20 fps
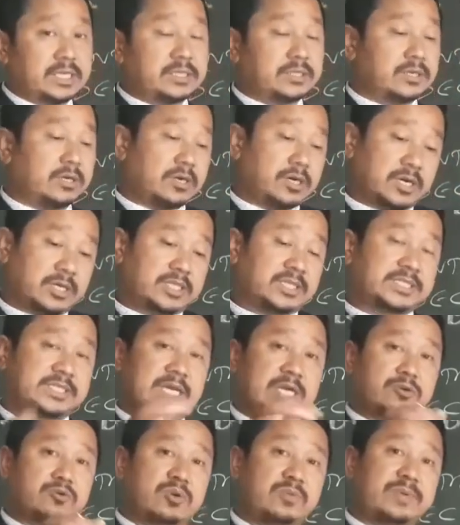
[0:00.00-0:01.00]
the other
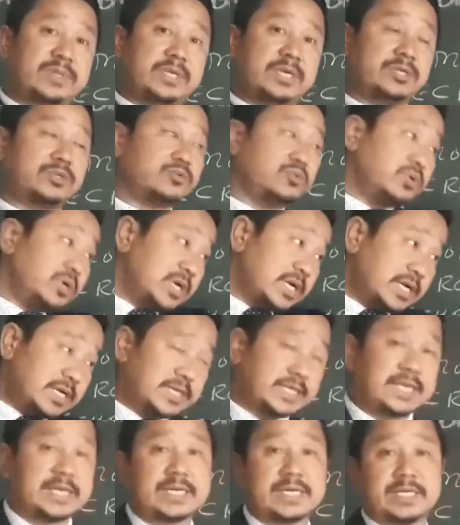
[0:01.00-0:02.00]
side will be there to
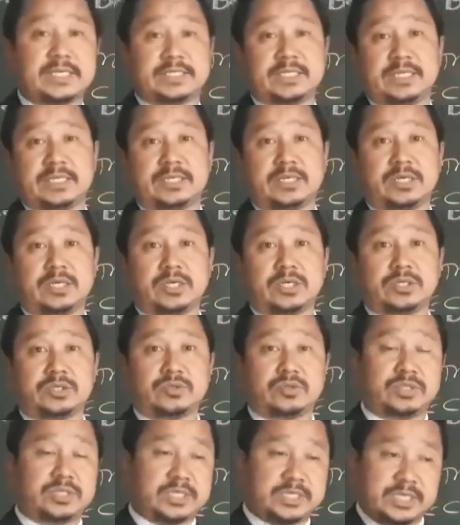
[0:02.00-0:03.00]
decrease it. So
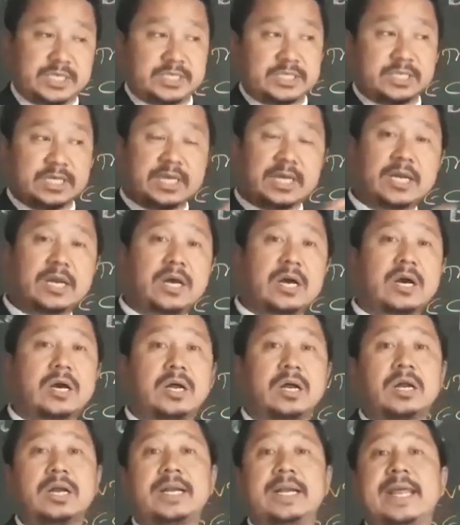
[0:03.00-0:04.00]
this is
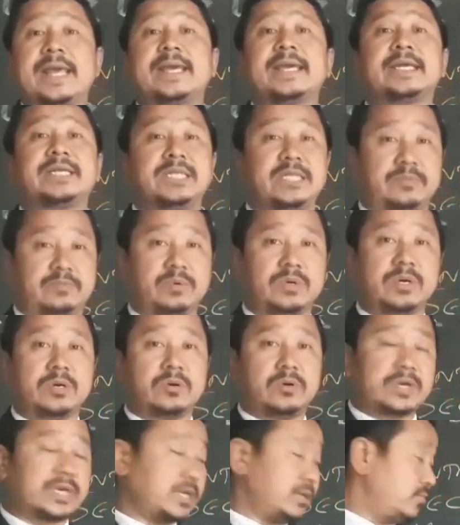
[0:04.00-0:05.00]
negative,
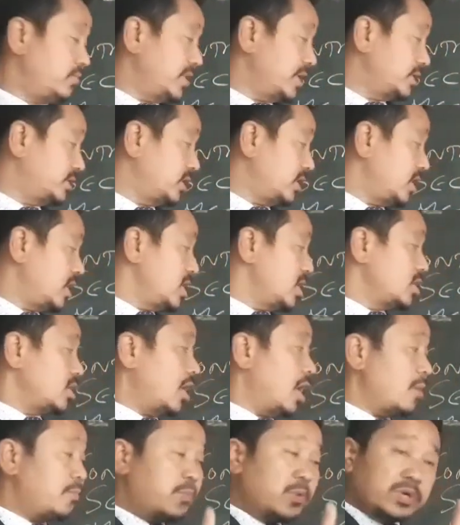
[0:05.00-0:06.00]
okay, where the
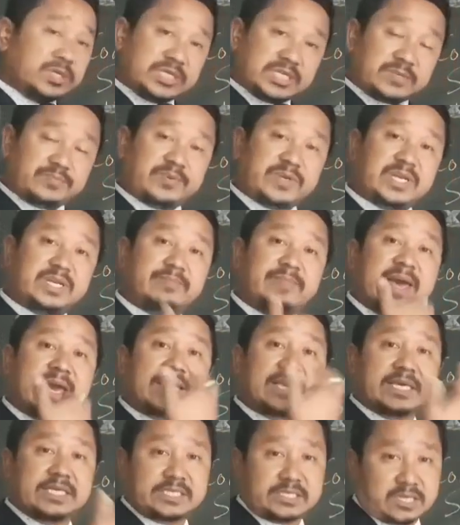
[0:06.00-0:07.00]
opposite feedback
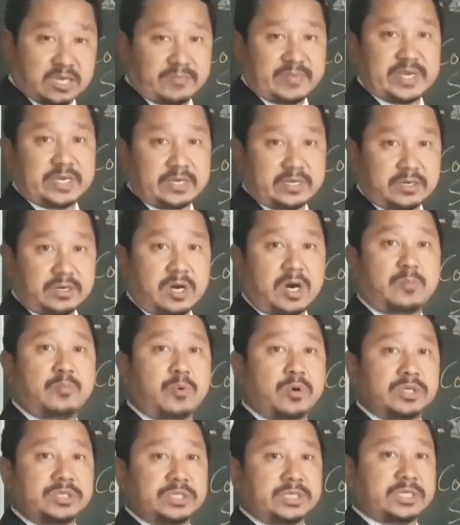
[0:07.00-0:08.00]
is coming,
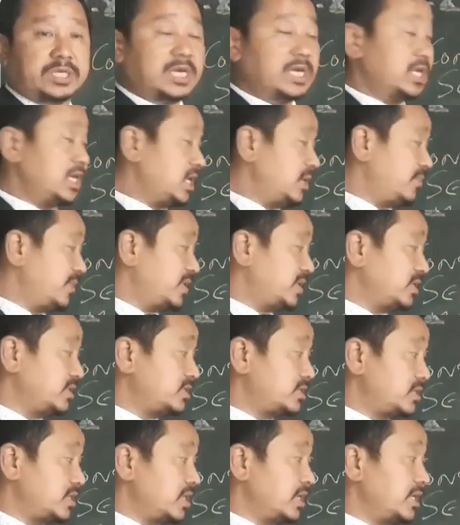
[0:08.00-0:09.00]
opposite. If it
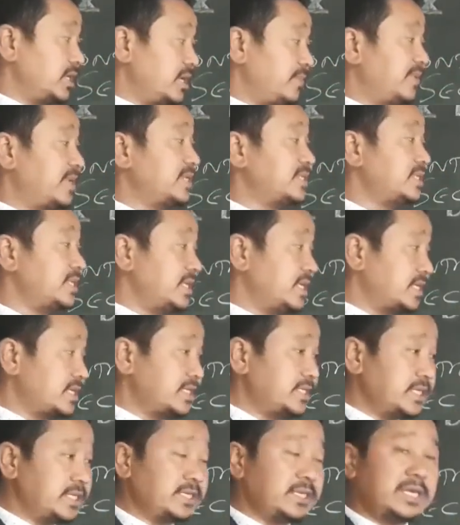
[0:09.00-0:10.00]
is
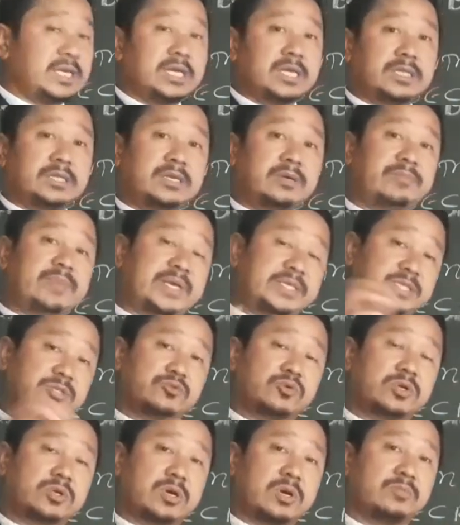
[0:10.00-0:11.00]
increasing, the message
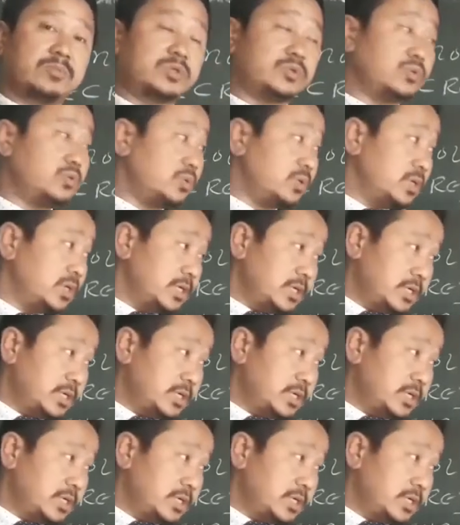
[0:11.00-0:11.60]
will come to